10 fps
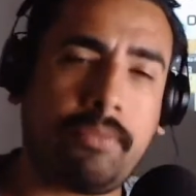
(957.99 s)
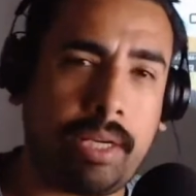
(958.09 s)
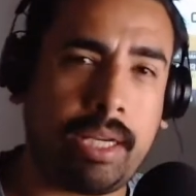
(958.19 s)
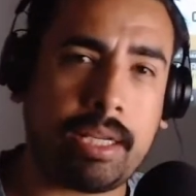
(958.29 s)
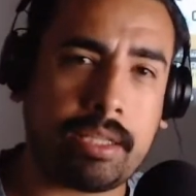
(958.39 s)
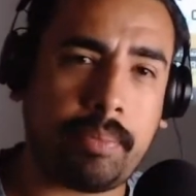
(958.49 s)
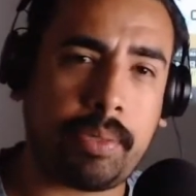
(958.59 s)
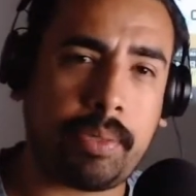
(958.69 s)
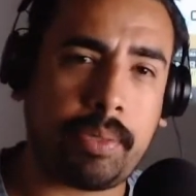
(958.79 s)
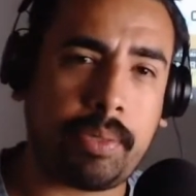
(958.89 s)
when he got his
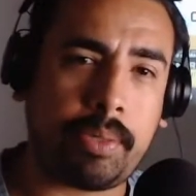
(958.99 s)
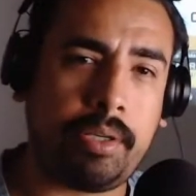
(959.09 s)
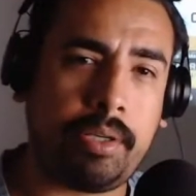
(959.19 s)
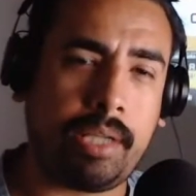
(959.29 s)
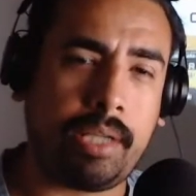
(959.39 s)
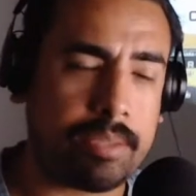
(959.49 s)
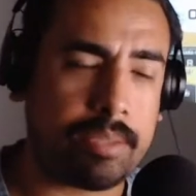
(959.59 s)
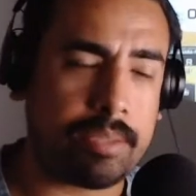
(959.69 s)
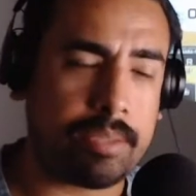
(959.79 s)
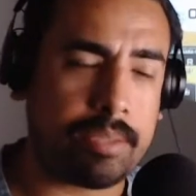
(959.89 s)
opportunity to be a
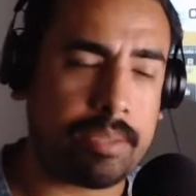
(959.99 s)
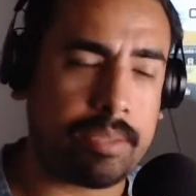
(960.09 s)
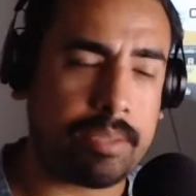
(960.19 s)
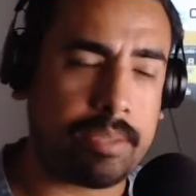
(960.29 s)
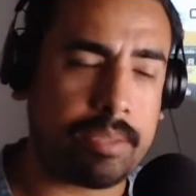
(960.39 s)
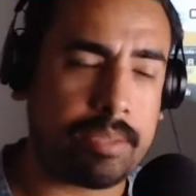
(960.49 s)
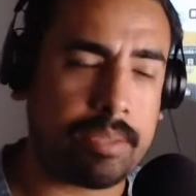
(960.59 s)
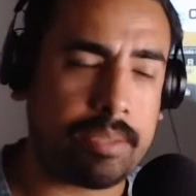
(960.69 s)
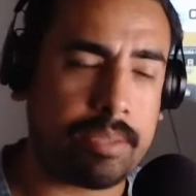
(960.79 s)
main event or all that,